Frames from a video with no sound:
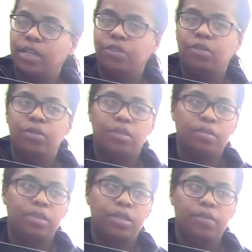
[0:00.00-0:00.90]
introduce
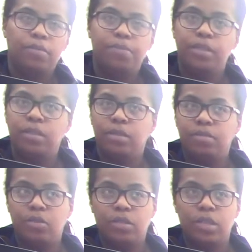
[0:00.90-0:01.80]
them to different pieces
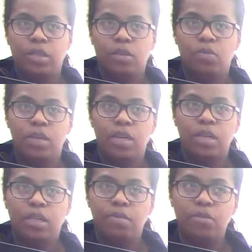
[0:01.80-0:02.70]
of music, when they
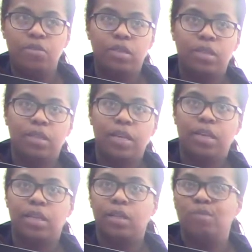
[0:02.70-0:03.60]
get the music, they
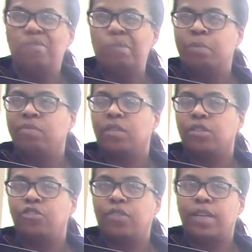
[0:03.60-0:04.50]
can
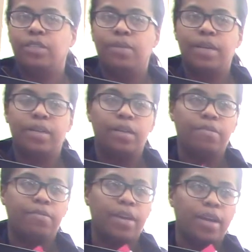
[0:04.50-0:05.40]
try to
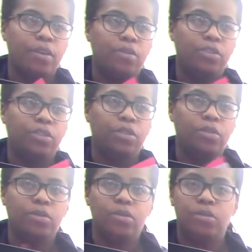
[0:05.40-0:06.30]
identify or
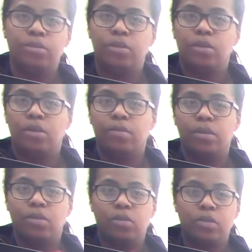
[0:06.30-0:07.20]
circle, you know,
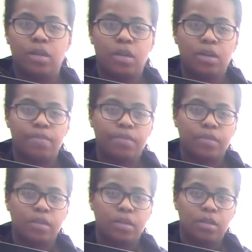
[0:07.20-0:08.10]
those
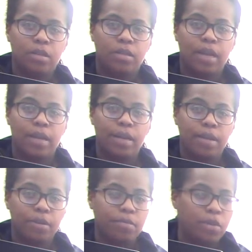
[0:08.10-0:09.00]

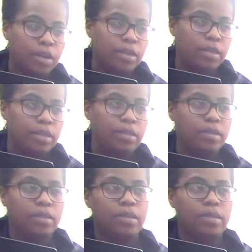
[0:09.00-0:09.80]
dynamic markings.